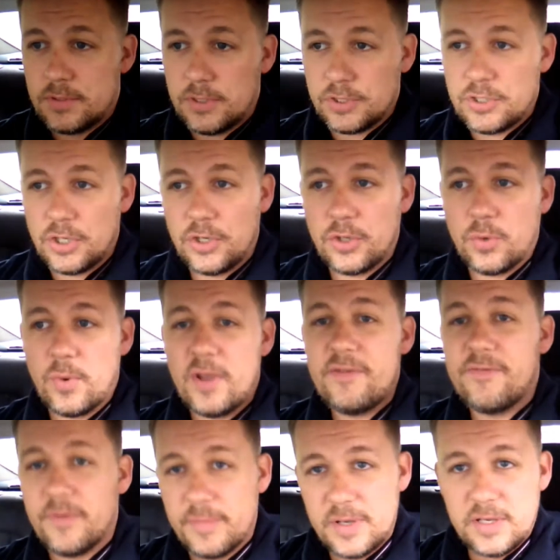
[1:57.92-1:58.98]
to turn away
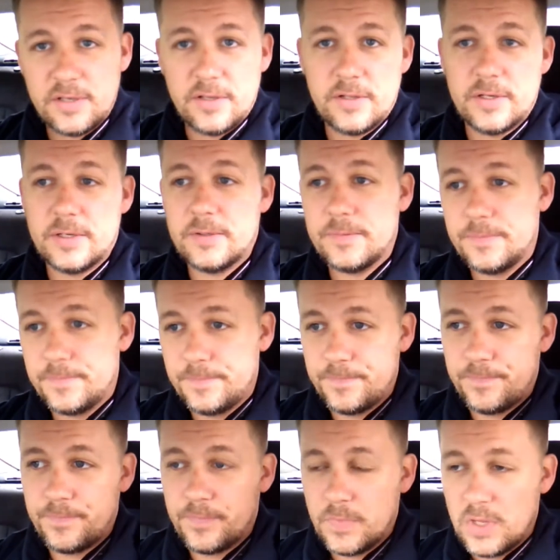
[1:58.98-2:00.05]
from it. You know.
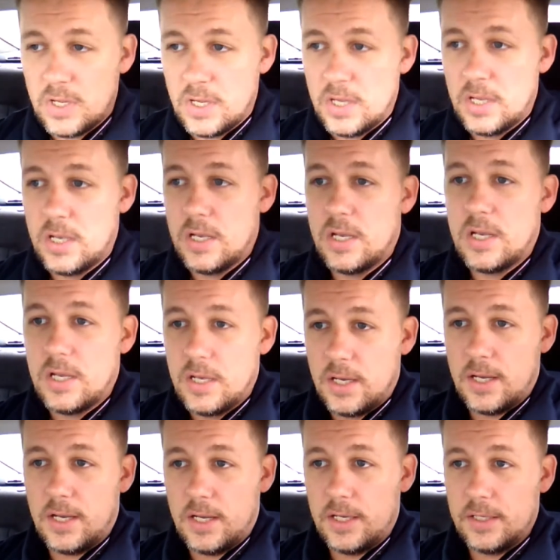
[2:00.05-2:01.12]

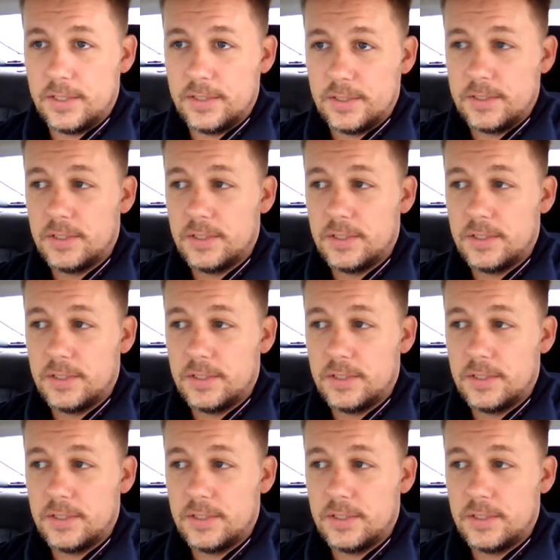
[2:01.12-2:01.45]
Uh,